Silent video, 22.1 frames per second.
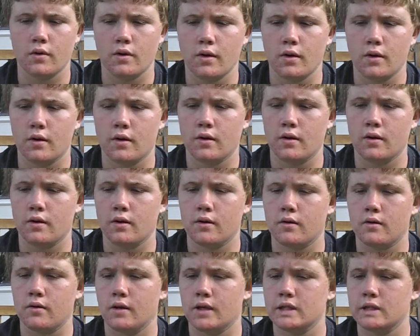
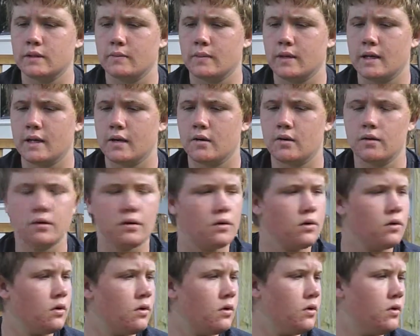And that's about
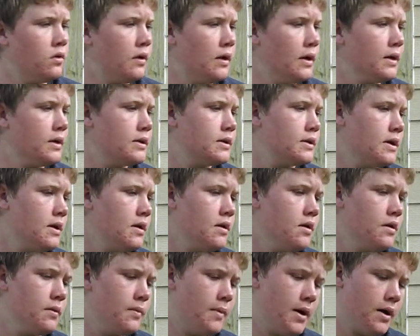all I can
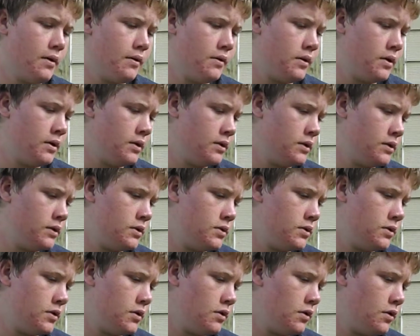tell you about this.
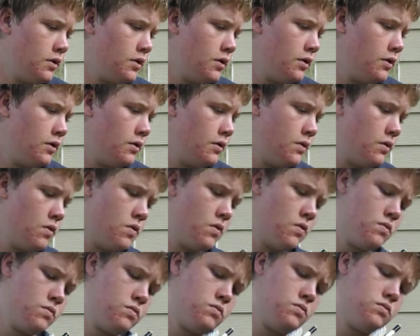You're on your
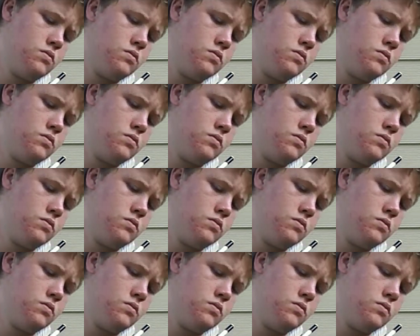own.